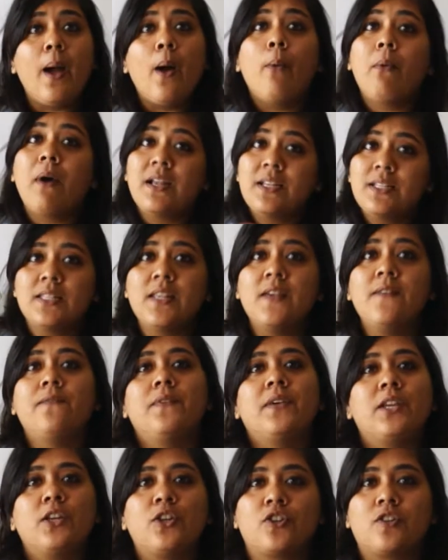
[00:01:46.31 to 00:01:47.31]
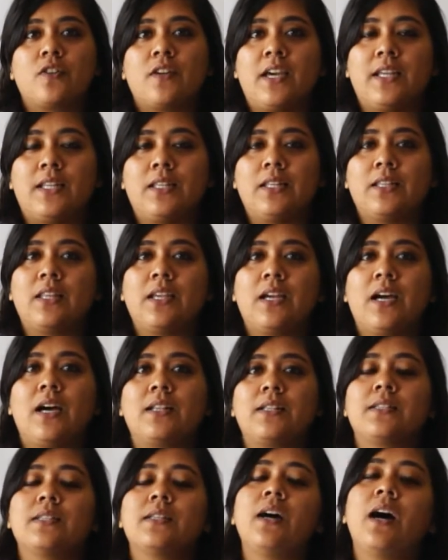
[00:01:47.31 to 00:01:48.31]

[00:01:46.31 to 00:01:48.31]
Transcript: Once they finish writing the answer,